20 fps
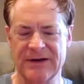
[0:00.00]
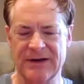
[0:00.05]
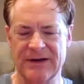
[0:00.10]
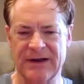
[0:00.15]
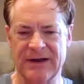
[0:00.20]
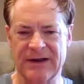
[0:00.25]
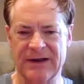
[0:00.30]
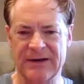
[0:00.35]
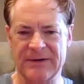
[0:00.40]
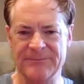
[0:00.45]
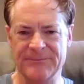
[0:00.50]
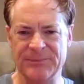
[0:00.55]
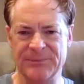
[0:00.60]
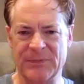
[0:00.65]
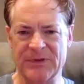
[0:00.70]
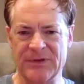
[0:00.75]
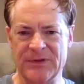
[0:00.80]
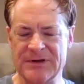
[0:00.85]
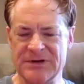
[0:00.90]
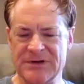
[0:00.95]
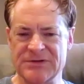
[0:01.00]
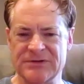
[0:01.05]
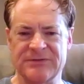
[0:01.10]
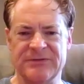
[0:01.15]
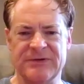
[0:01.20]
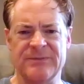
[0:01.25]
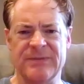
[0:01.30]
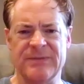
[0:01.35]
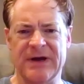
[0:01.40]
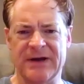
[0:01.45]
and the initial
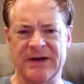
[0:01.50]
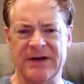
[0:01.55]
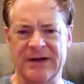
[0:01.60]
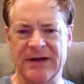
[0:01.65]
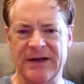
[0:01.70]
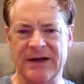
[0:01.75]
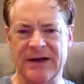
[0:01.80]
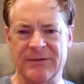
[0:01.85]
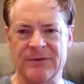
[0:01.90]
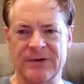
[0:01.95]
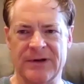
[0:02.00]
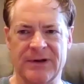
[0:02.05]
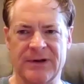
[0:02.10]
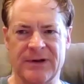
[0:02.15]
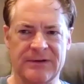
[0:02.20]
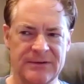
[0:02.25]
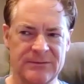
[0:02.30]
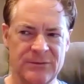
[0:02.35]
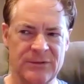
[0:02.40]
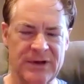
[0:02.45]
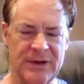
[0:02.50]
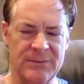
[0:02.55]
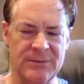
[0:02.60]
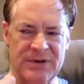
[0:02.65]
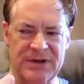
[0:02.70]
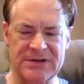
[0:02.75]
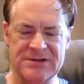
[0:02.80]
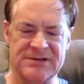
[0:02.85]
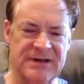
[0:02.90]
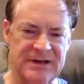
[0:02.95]
feedback i got when i when i
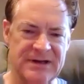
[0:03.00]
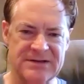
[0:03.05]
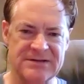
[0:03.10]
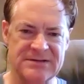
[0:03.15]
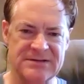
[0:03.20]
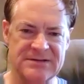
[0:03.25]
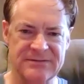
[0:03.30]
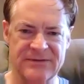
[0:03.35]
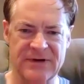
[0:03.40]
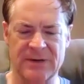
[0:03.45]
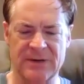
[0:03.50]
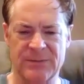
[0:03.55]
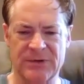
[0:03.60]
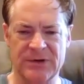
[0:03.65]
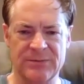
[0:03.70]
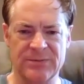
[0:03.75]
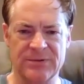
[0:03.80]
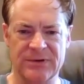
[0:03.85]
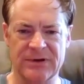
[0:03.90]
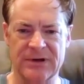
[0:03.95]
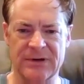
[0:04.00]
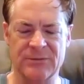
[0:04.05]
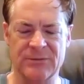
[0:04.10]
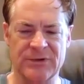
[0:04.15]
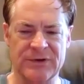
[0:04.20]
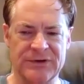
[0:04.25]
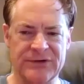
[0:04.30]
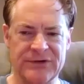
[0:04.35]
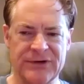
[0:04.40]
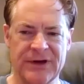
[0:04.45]
pitched that as an environmental program
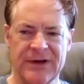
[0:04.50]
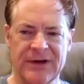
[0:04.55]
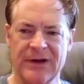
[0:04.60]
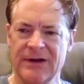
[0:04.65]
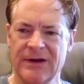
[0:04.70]
was